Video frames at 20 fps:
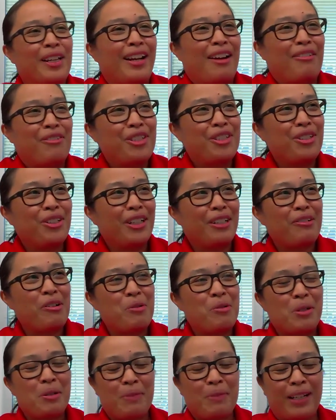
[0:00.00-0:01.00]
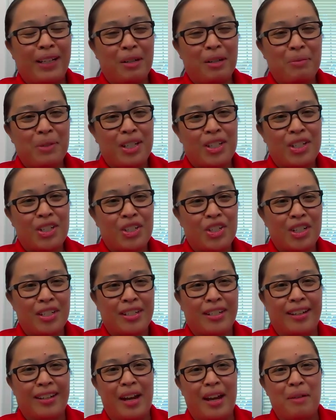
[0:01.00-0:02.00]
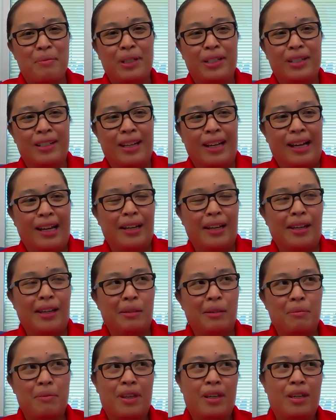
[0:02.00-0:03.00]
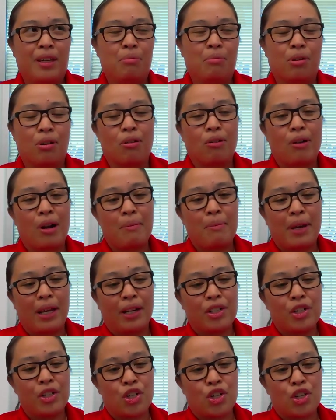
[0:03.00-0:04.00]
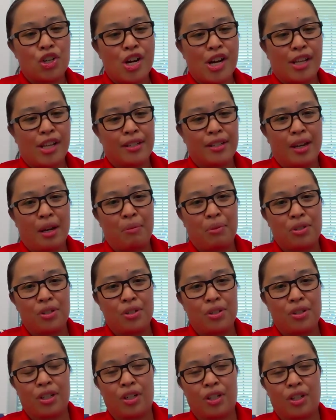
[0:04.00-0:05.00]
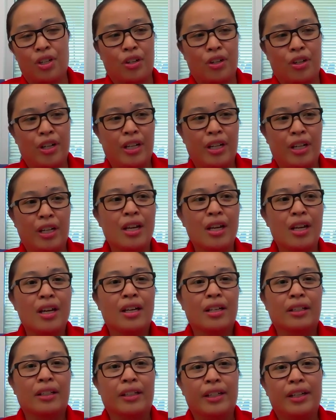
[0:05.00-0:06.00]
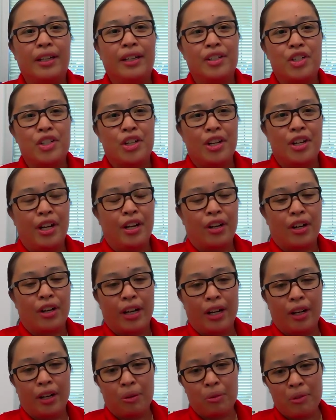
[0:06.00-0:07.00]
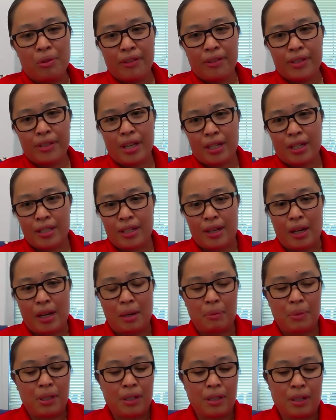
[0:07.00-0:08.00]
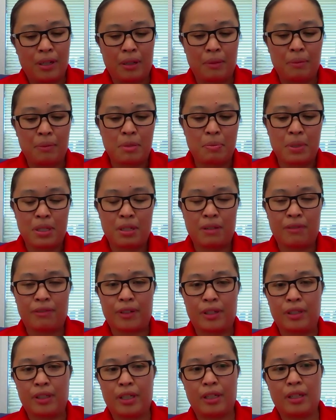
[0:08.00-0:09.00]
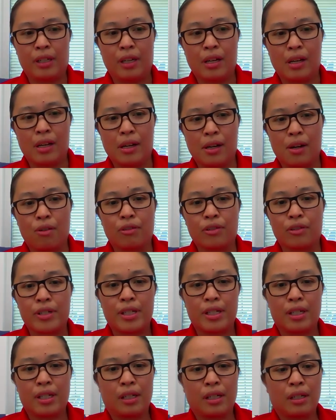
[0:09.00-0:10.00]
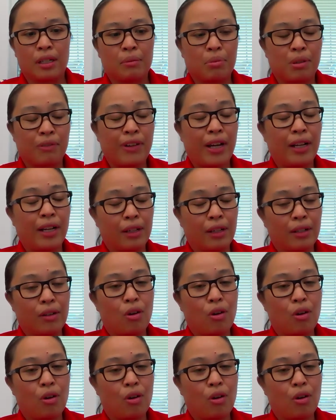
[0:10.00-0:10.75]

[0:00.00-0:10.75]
good afternoon, everyone. My name is Jessica Gatman. I am the program manager and cybersecurity lead engineer here with TekSynap, um, specifically uh, overseeing, providing